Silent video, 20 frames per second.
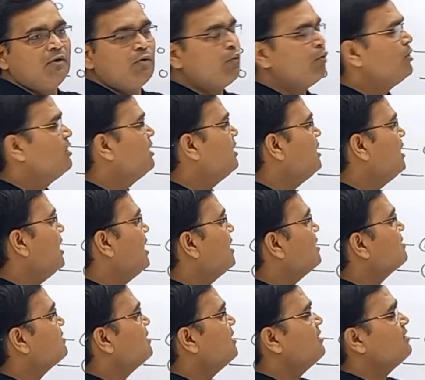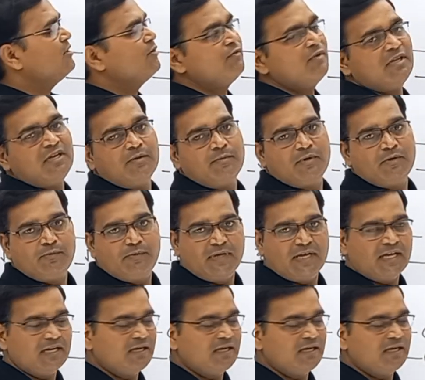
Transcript: Only x as a variable we are